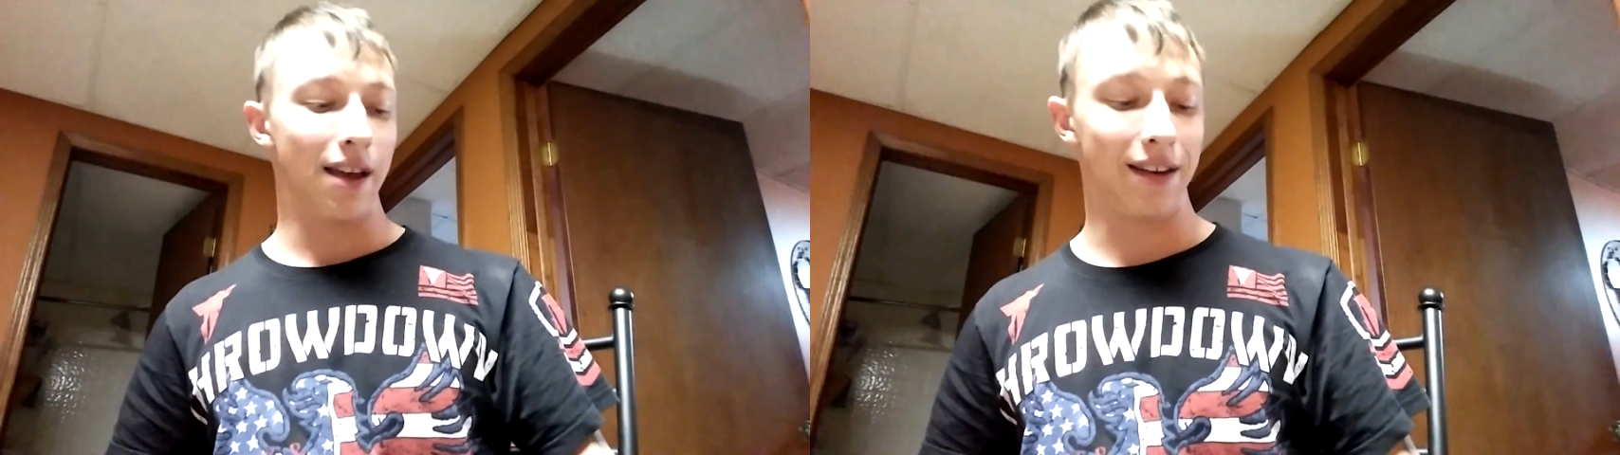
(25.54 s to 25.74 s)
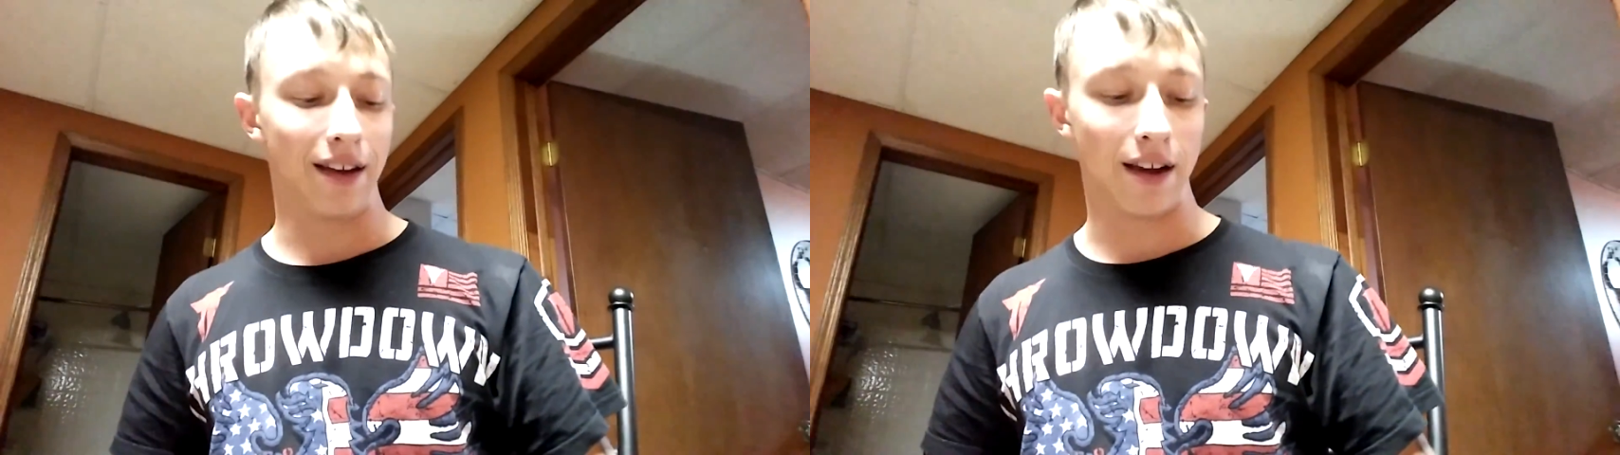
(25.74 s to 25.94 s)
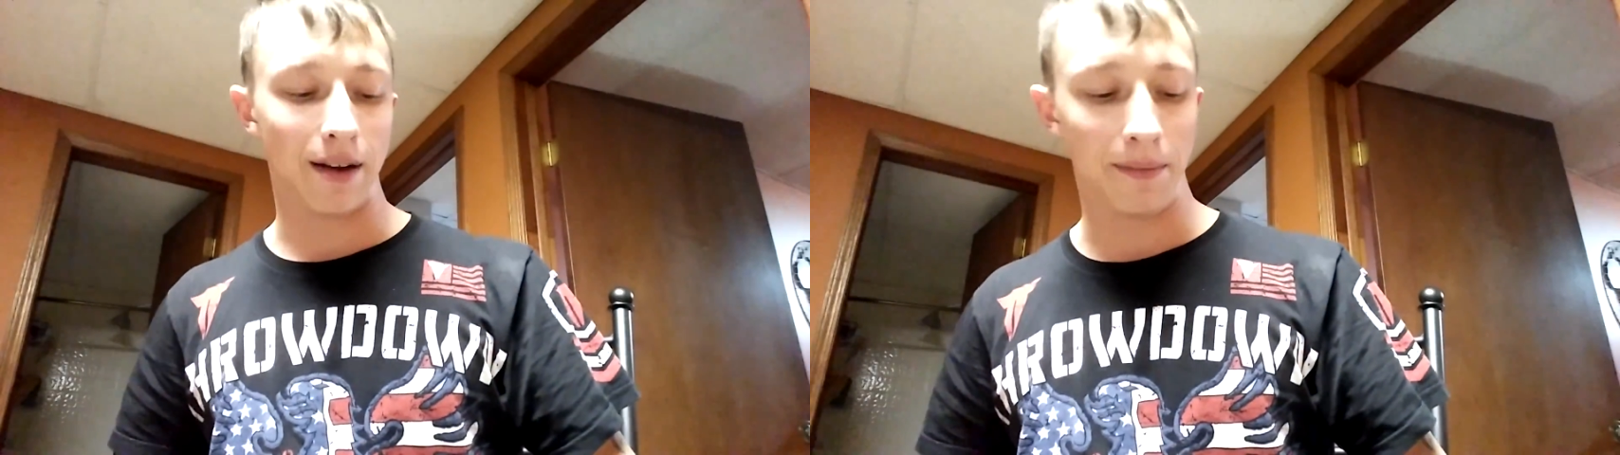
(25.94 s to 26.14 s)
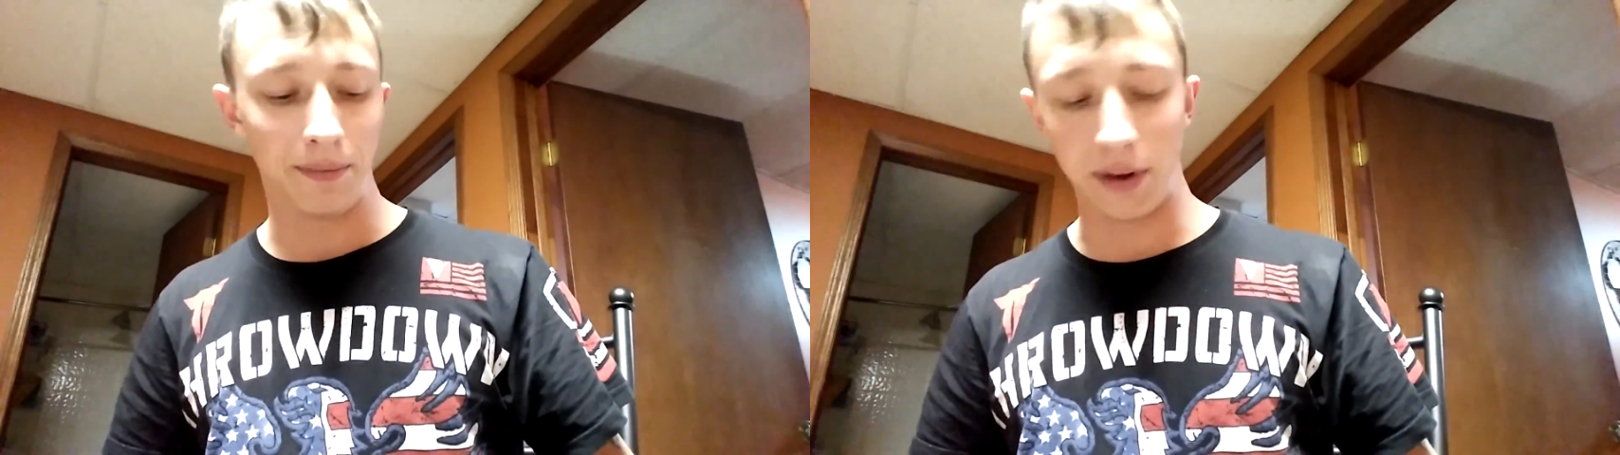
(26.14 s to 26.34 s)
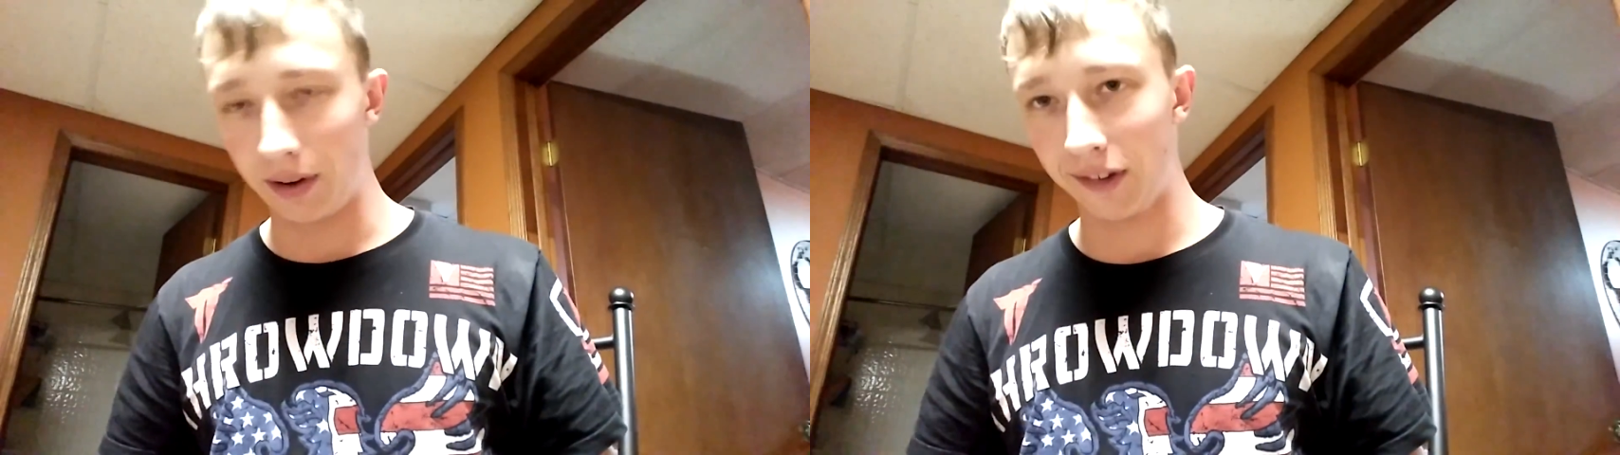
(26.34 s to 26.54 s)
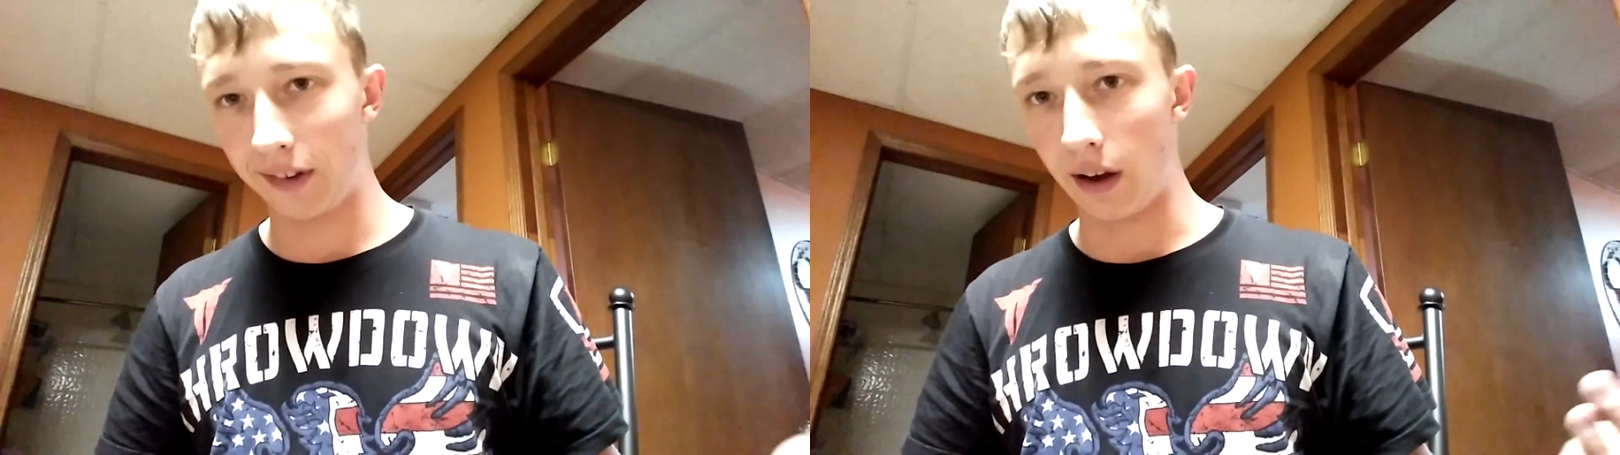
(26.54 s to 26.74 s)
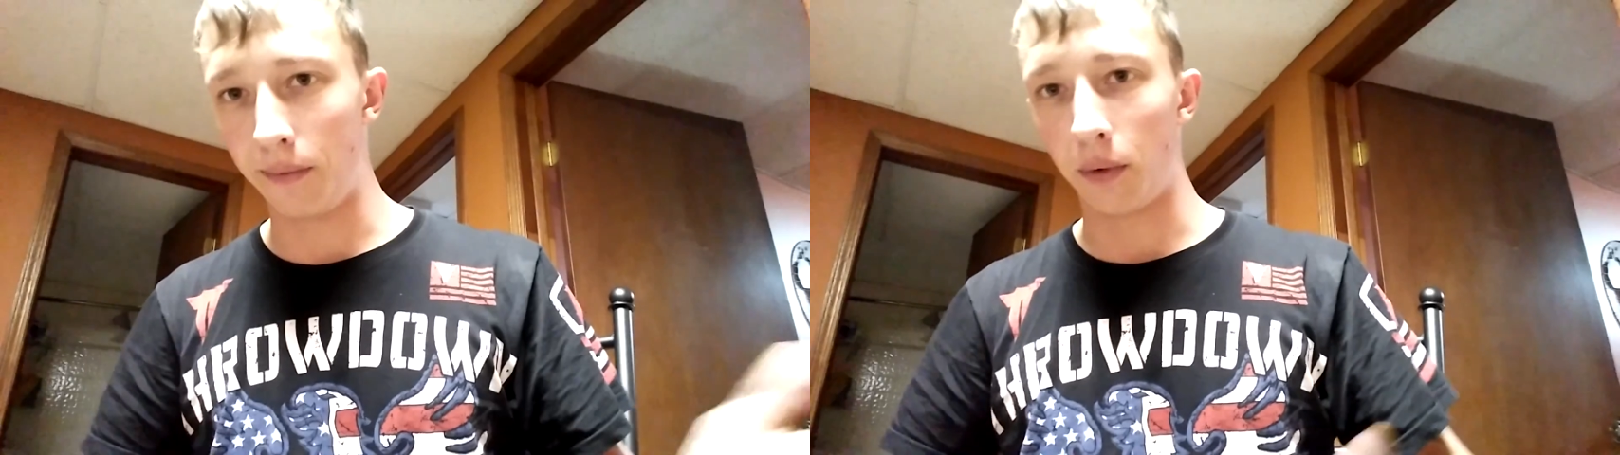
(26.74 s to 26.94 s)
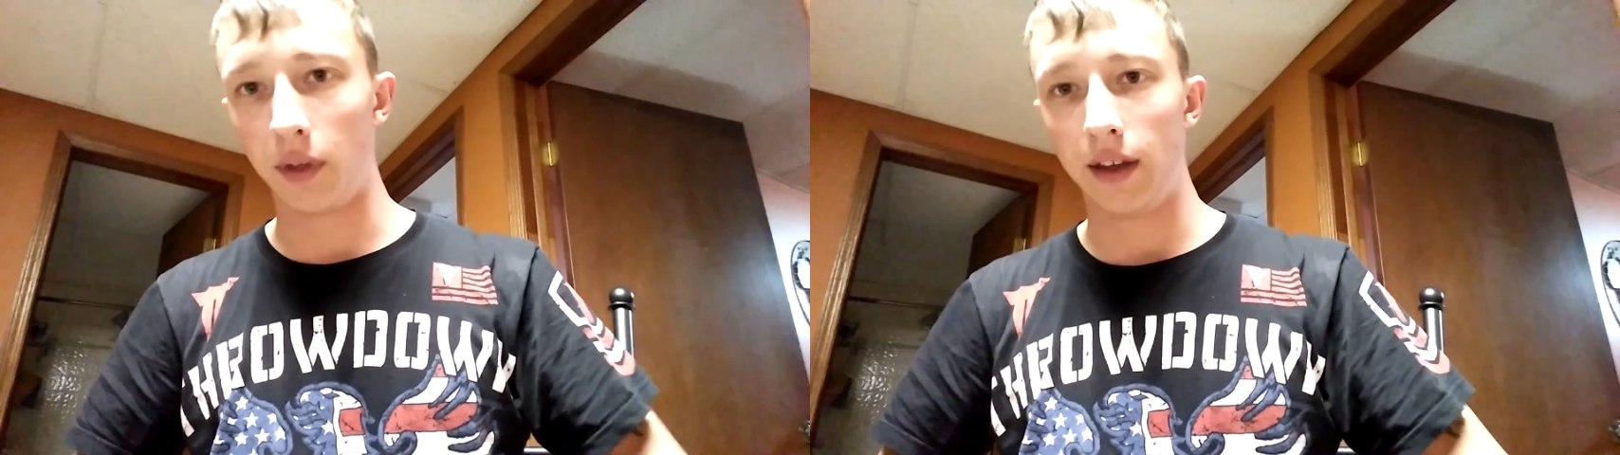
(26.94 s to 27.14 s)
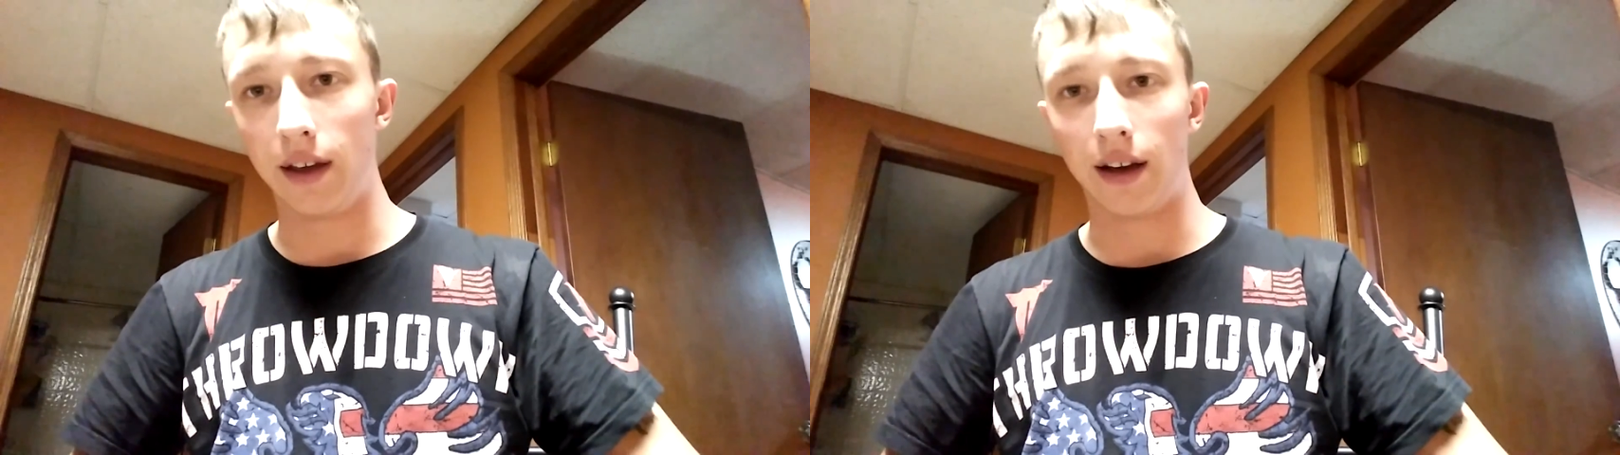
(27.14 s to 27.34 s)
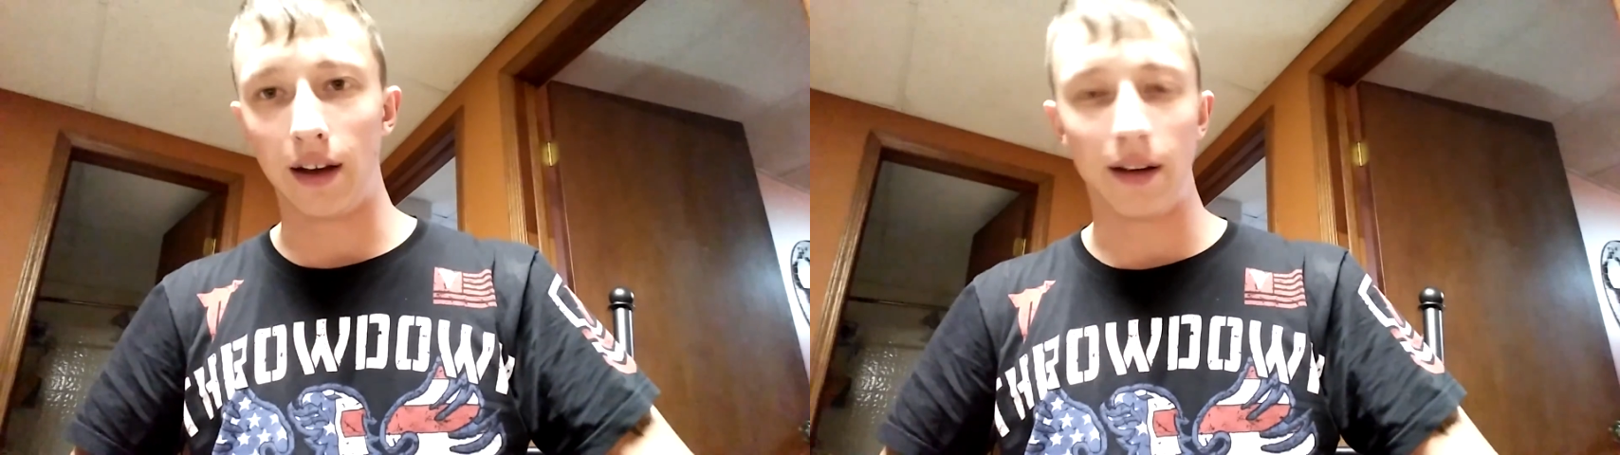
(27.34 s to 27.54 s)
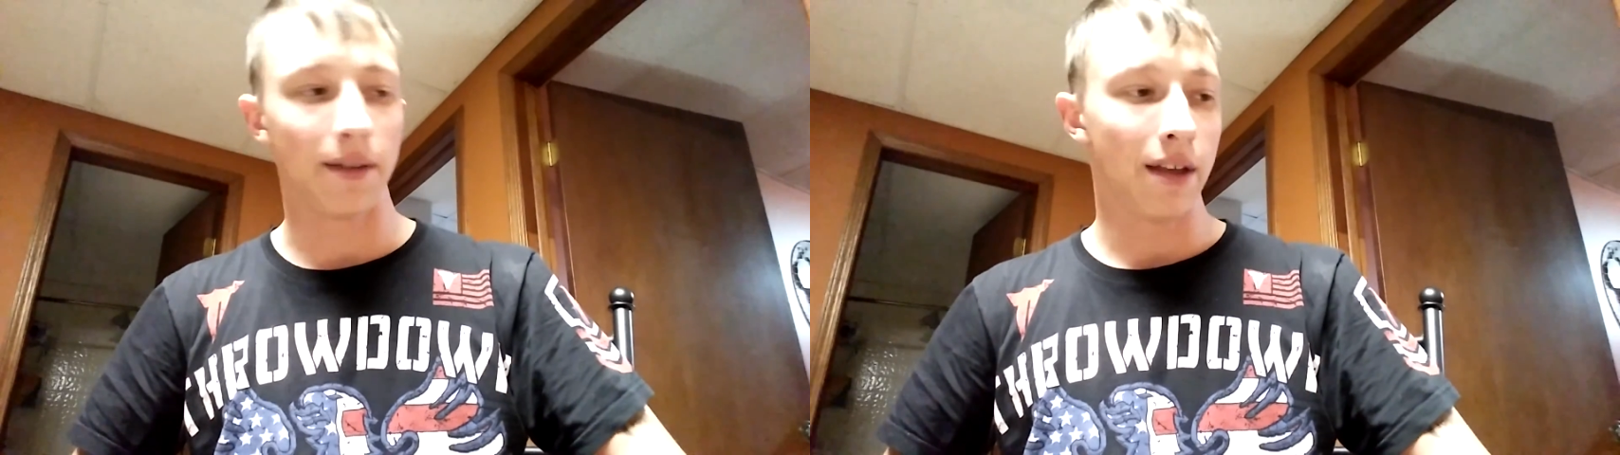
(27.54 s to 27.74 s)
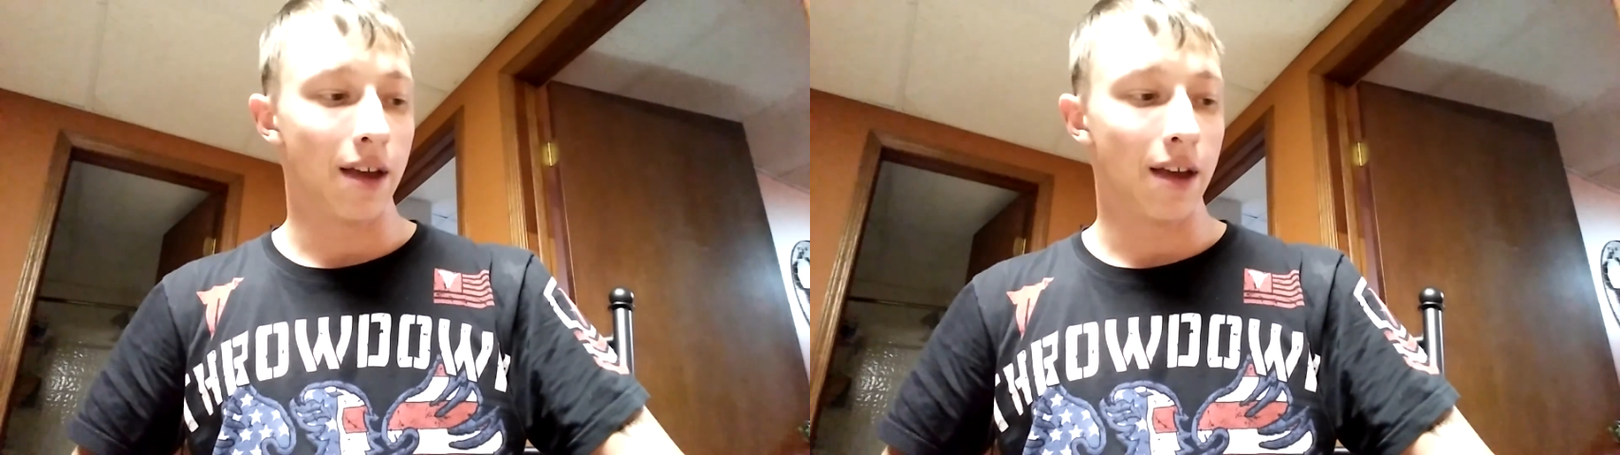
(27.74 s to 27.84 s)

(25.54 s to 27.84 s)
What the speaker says: And there is stuff for the